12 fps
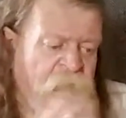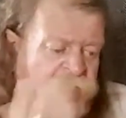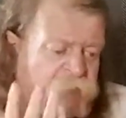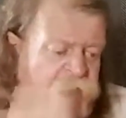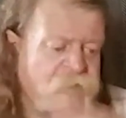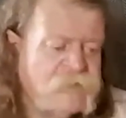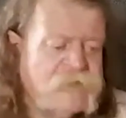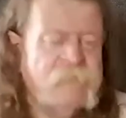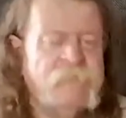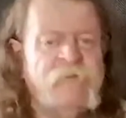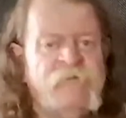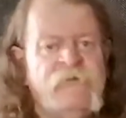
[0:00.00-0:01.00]
I've
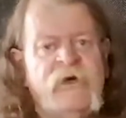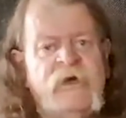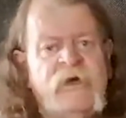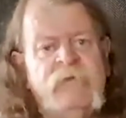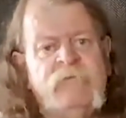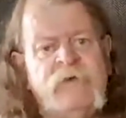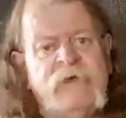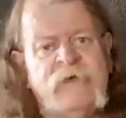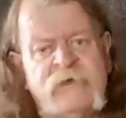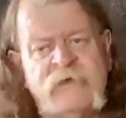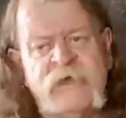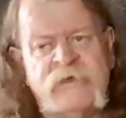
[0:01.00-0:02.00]
oversimplified it, but it,
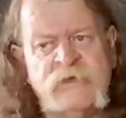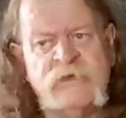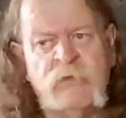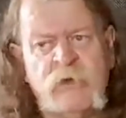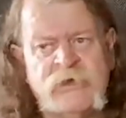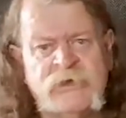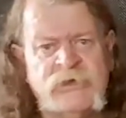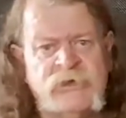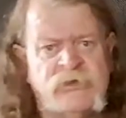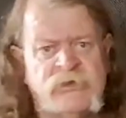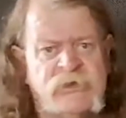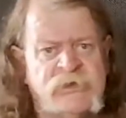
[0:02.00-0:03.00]
it's quite an
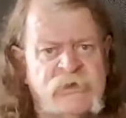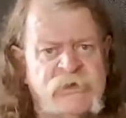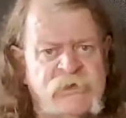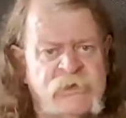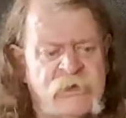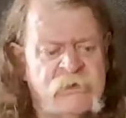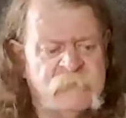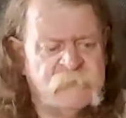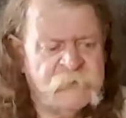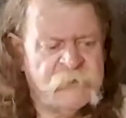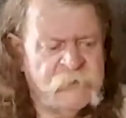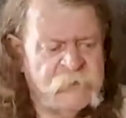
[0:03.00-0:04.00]
interesting uh,
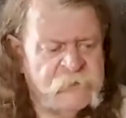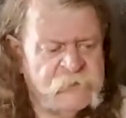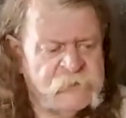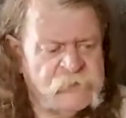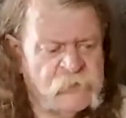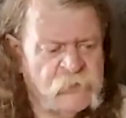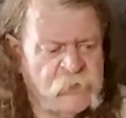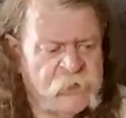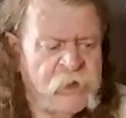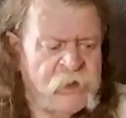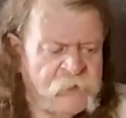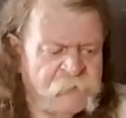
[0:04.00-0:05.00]
story.
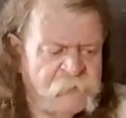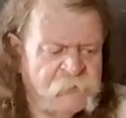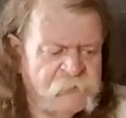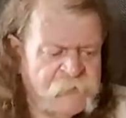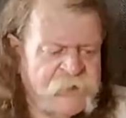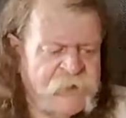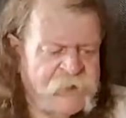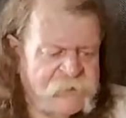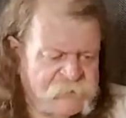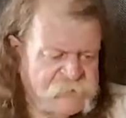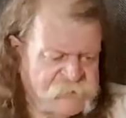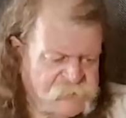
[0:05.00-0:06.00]
If you forget
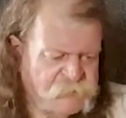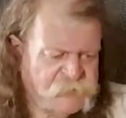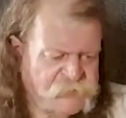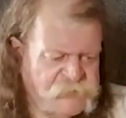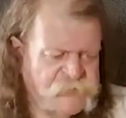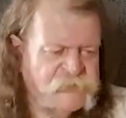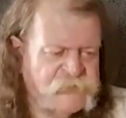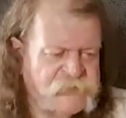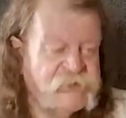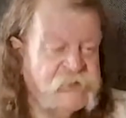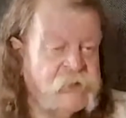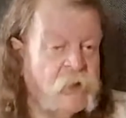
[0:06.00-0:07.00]
that some of the swords are
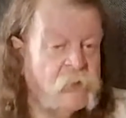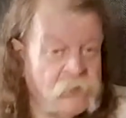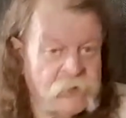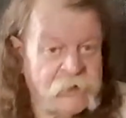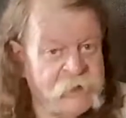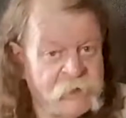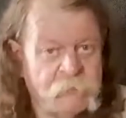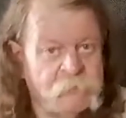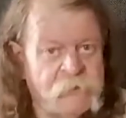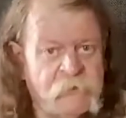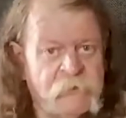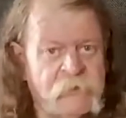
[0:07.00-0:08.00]
totally out of
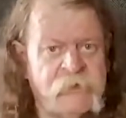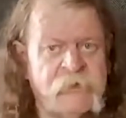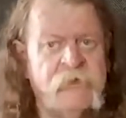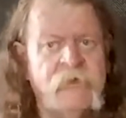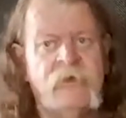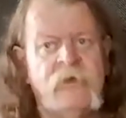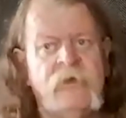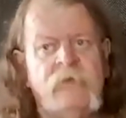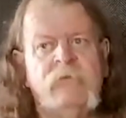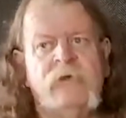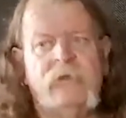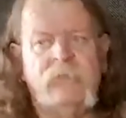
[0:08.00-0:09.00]
period,
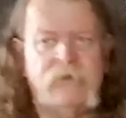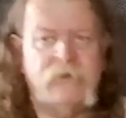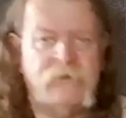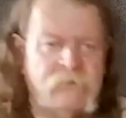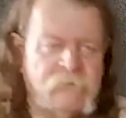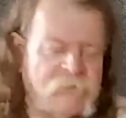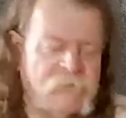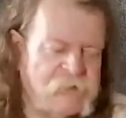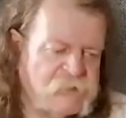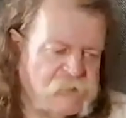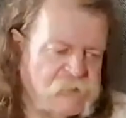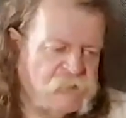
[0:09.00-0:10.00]
but I mean,
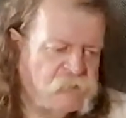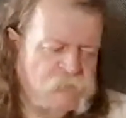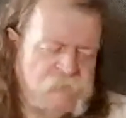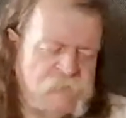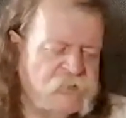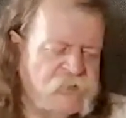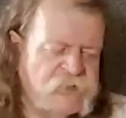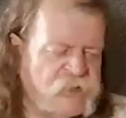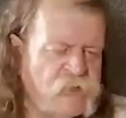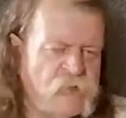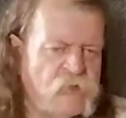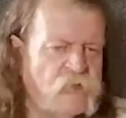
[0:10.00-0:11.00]
that's just, just
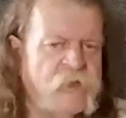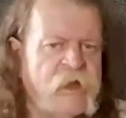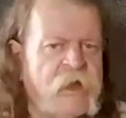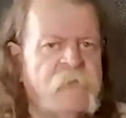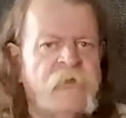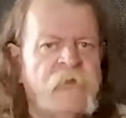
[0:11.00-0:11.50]
ignore that.